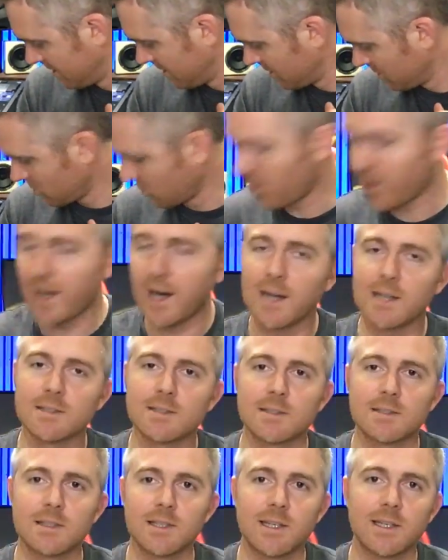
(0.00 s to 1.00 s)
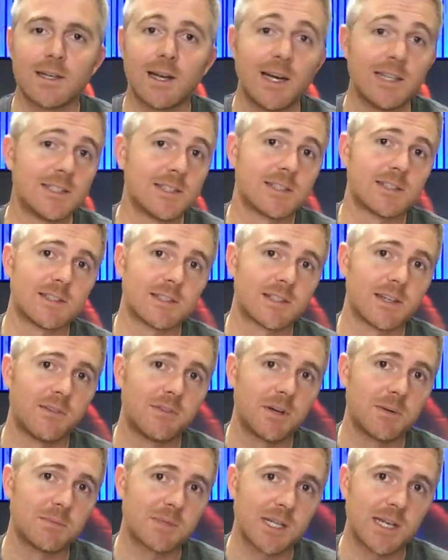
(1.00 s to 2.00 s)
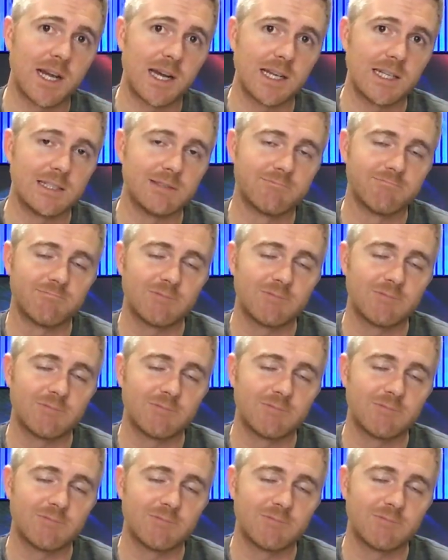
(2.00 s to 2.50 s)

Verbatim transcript: cracks, and I just discovered them tonight.